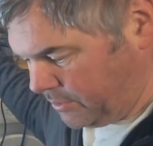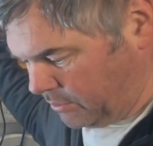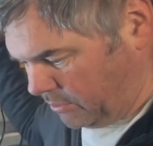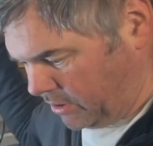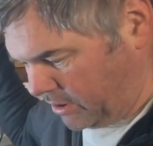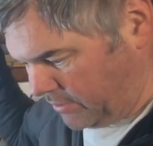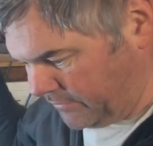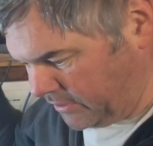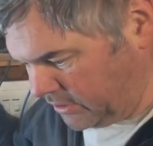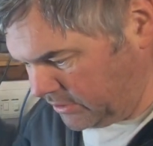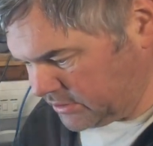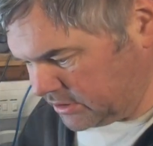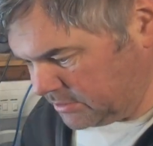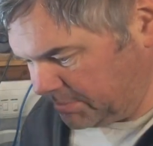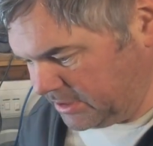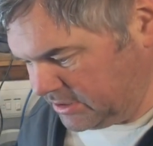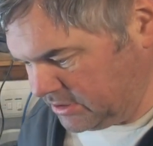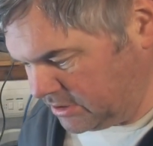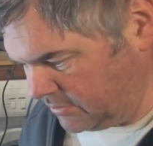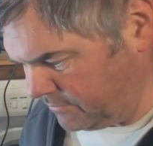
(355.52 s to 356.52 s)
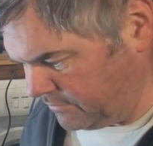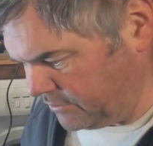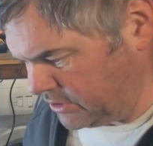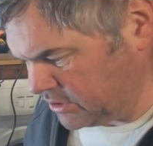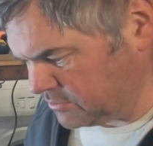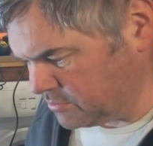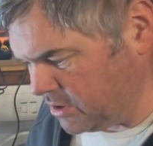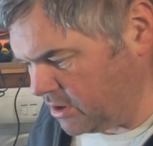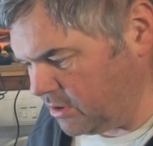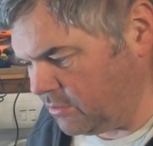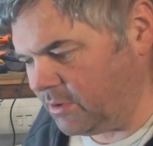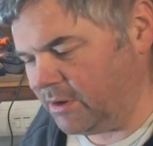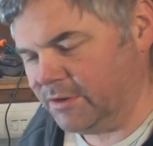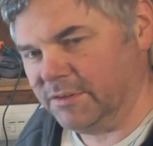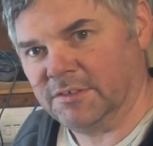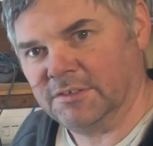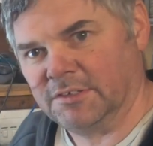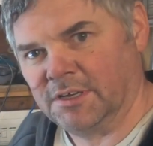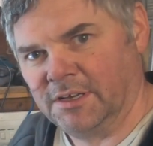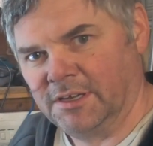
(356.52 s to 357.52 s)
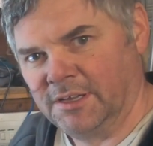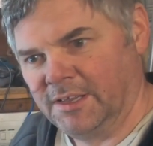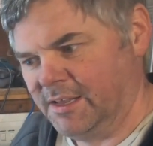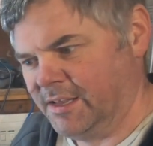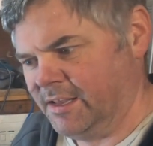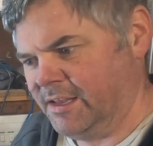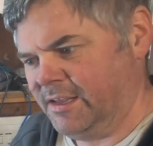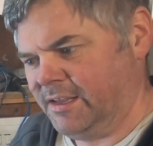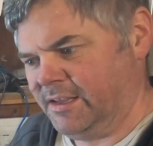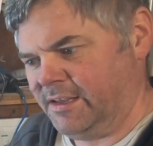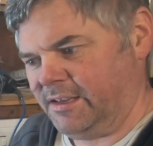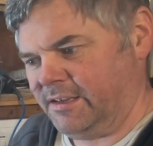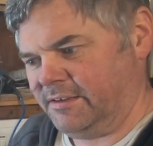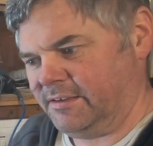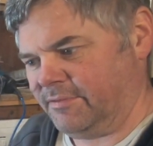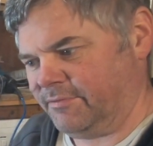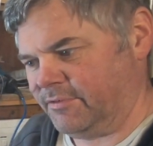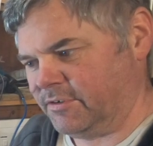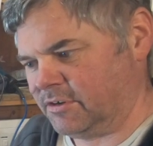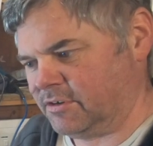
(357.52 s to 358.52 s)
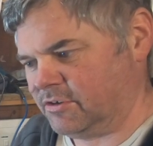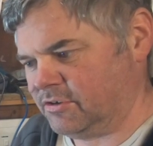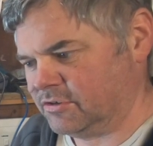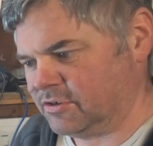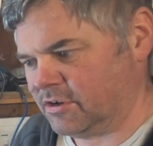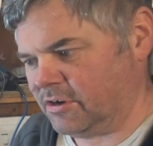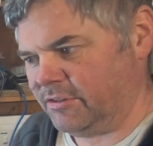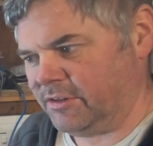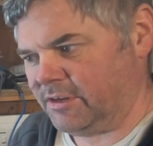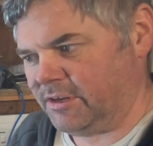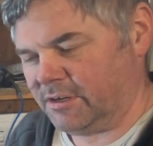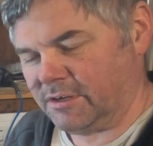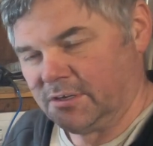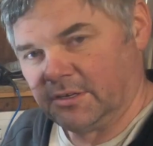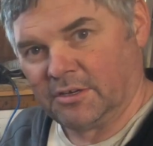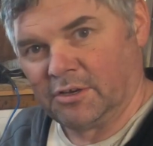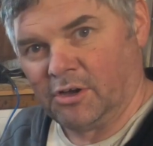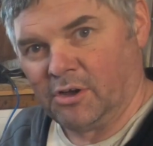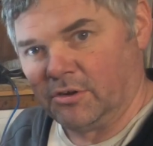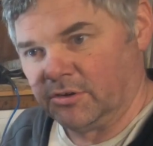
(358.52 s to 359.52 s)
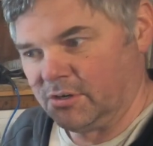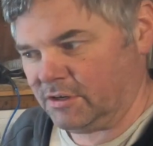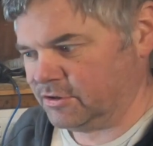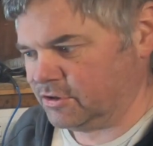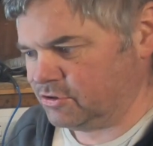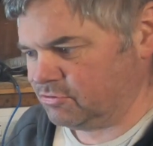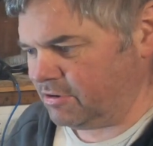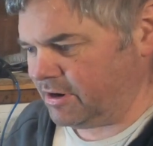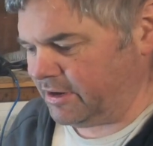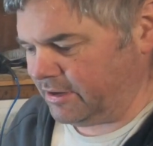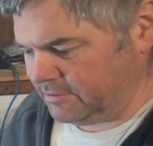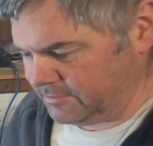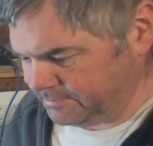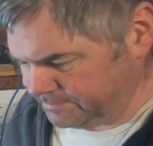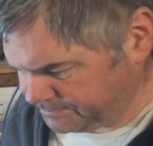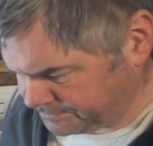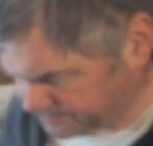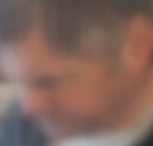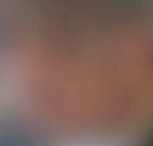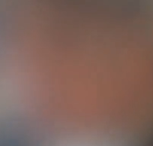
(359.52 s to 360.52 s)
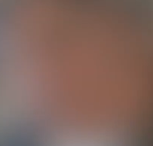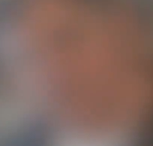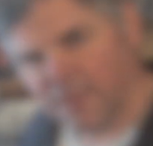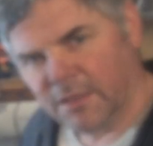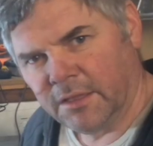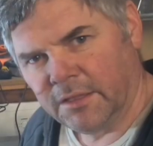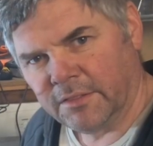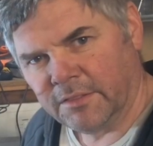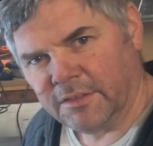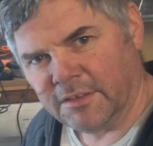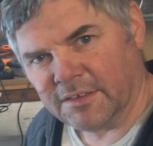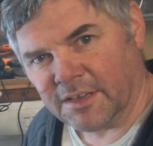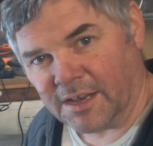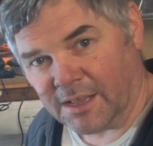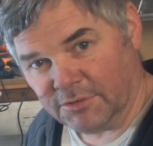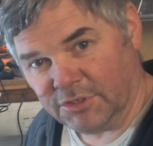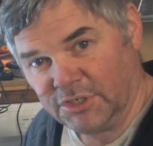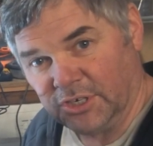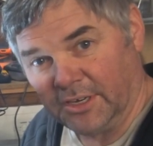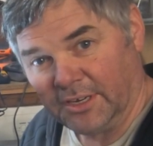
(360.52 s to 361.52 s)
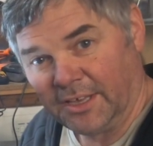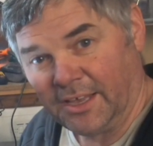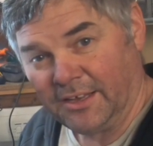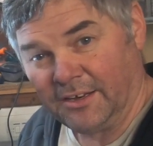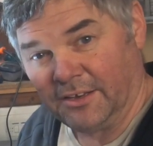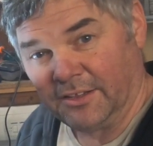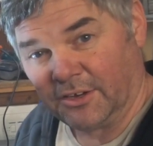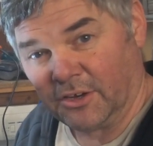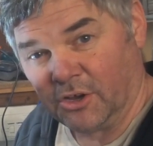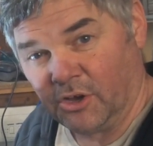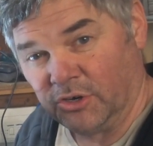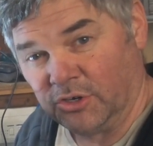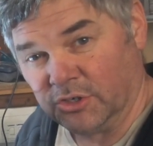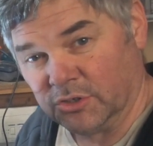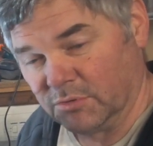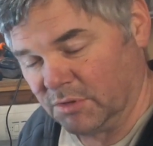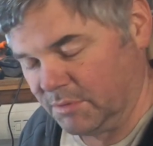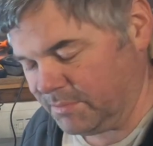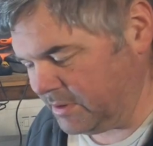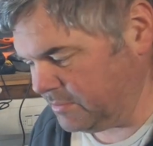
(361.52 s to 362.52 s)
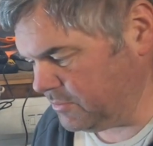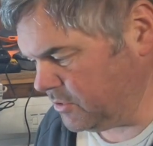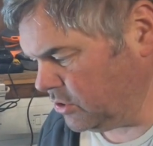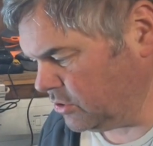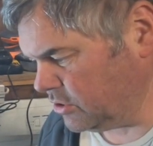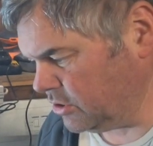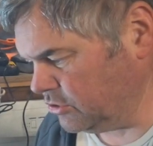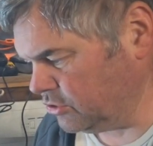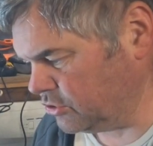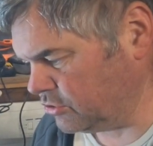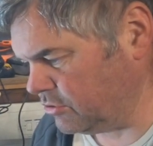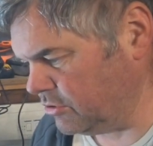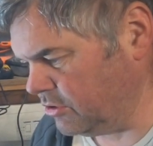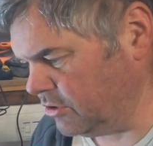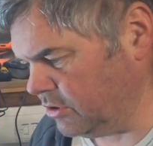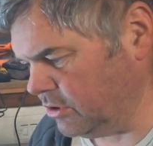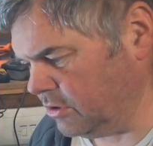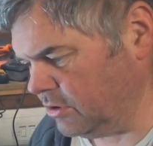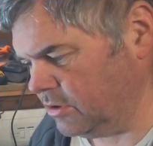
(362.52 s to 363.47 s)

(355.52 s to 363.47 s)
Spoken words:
what I've also been doing for the small ones is I've just got the cordless drill. This allows you to get into the corners with a bit more control,